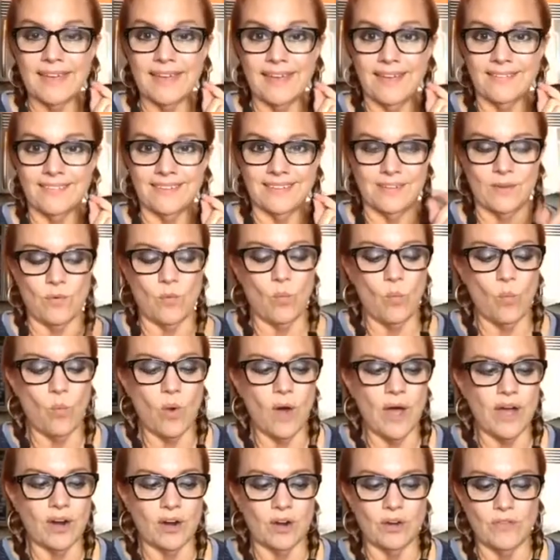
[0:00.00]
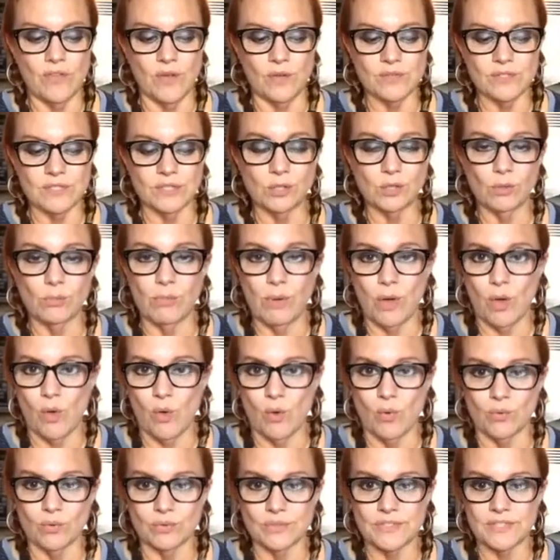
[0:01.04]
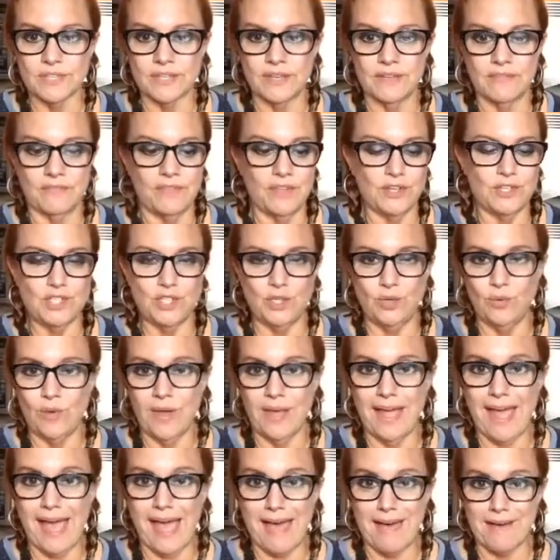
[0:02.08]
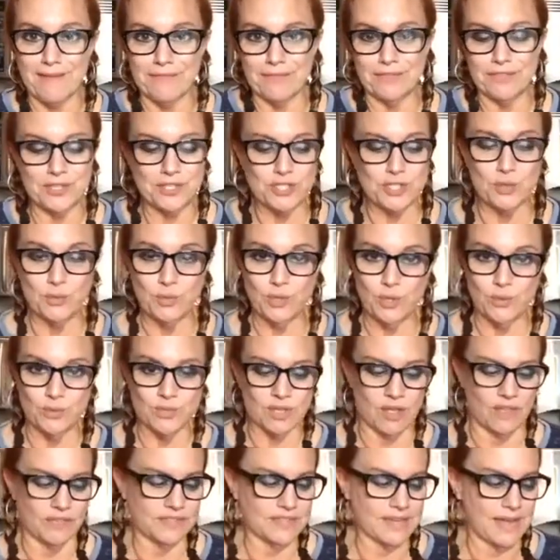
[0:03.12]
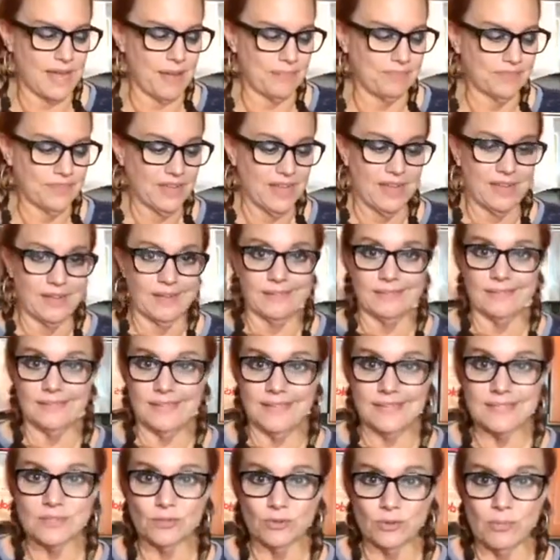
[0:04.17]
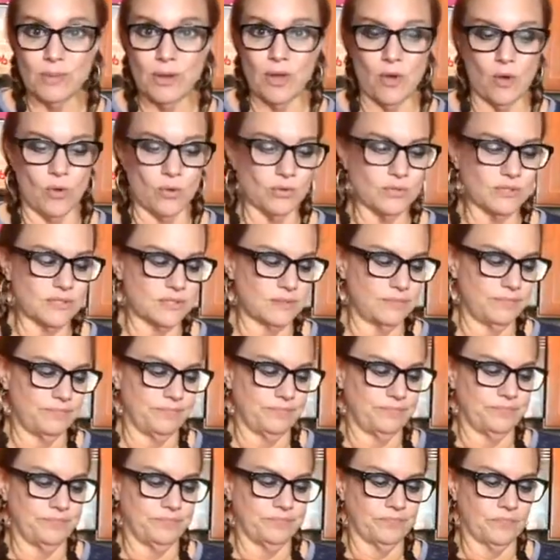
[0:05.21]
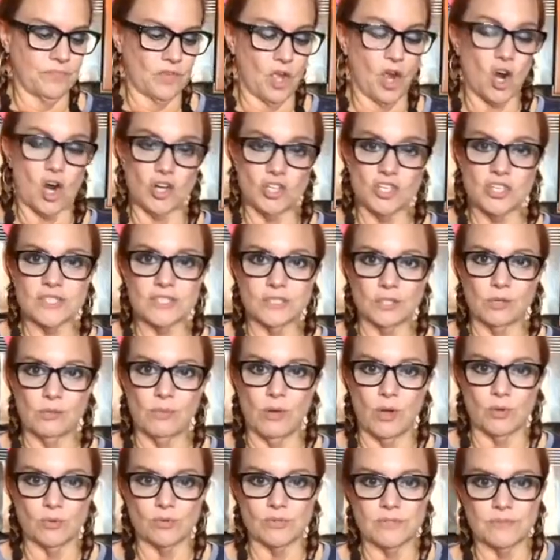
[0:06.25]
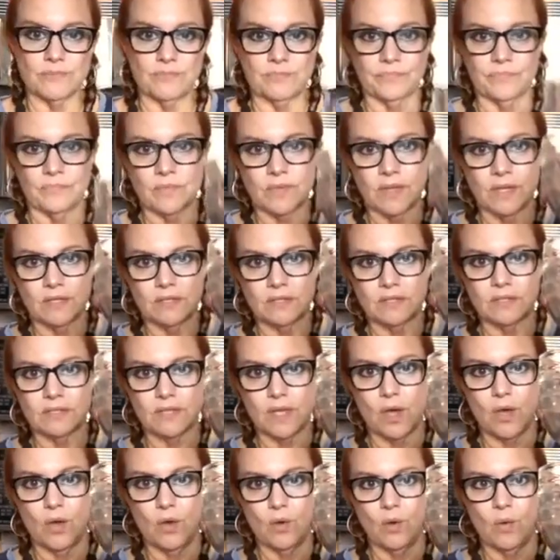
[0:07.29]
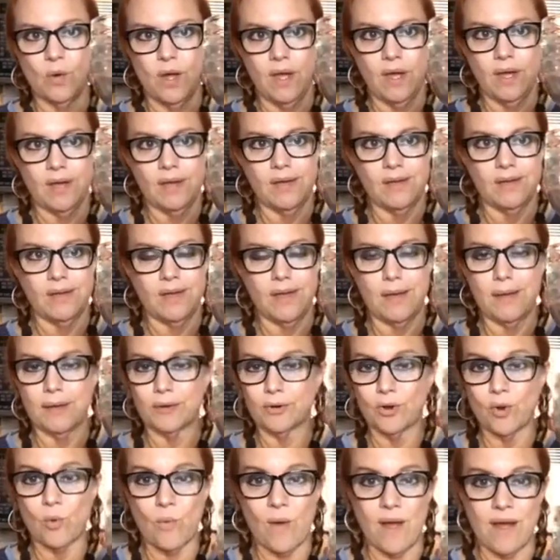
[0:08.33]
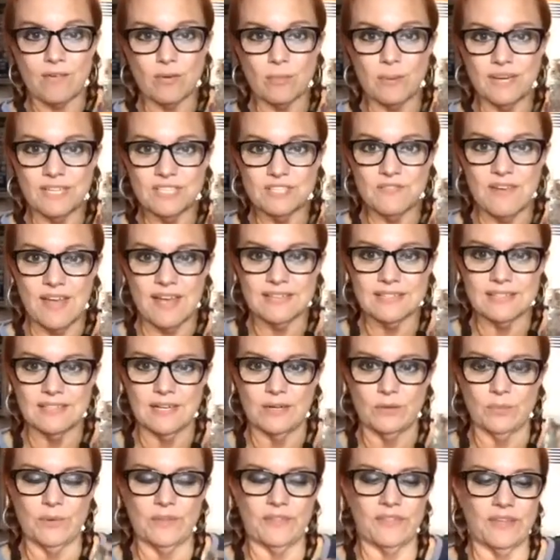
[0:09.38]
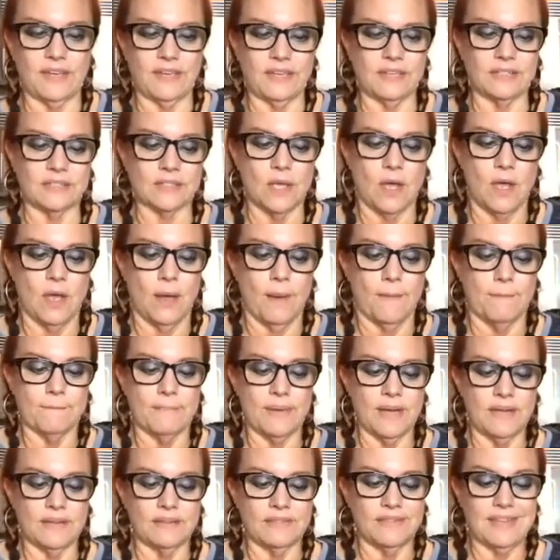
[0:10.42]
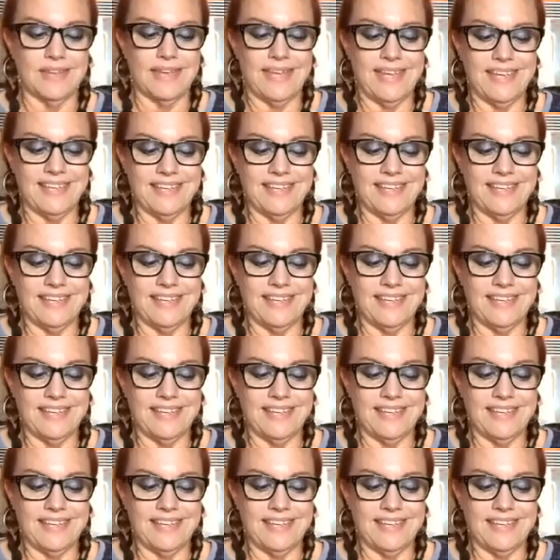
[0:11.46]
Hey Kelly, what are those little bowls that you have that you use all the time? These little bowls are just little bowls. So I don't know why everybody's fascinated with these, but